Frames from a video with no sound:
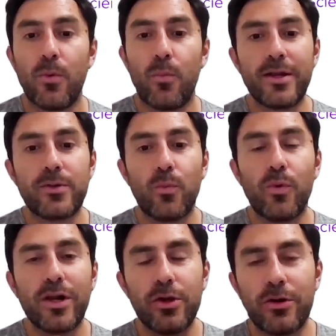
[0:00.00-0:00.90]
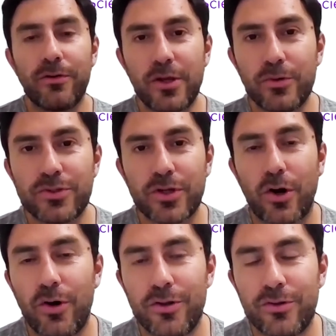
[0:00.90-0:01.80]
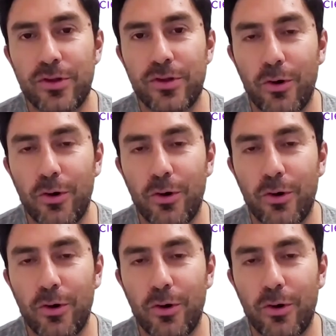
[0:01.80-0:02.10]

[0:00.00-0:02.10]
What are your views on